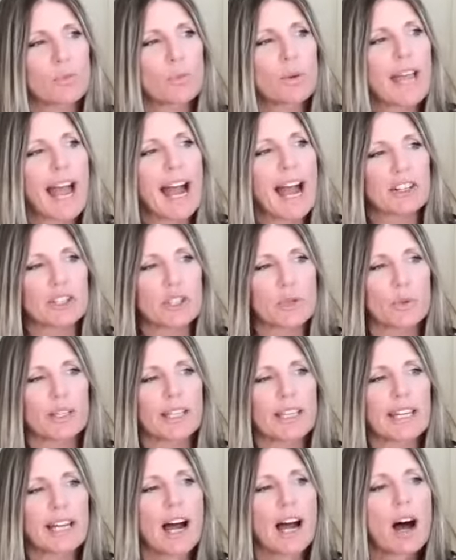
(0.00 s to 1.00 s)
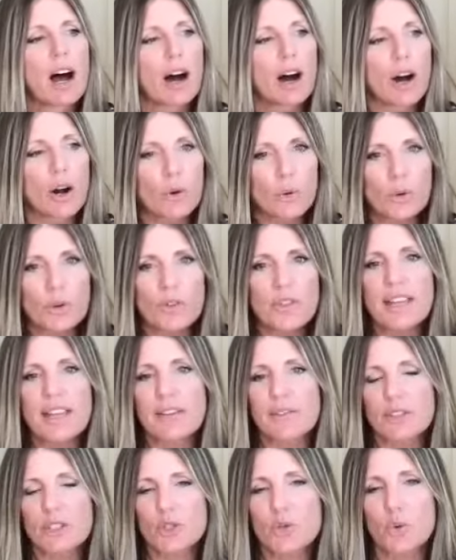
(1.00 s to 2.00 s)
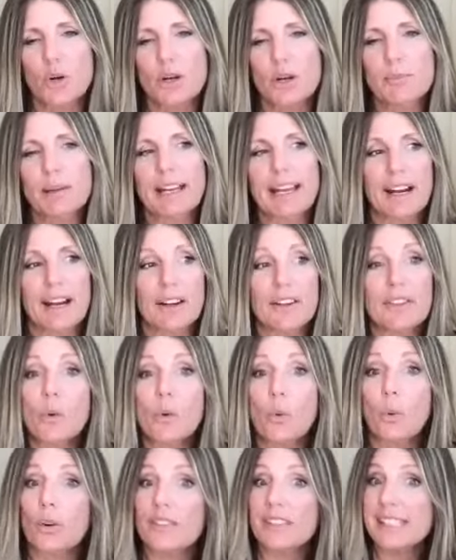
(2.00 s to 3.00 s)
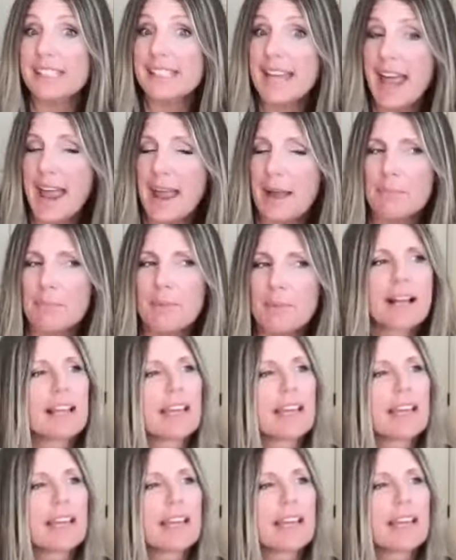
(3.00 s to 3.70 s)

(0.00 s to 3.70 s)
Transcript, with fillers: We actually owned the inventory, but carried the Orvis name.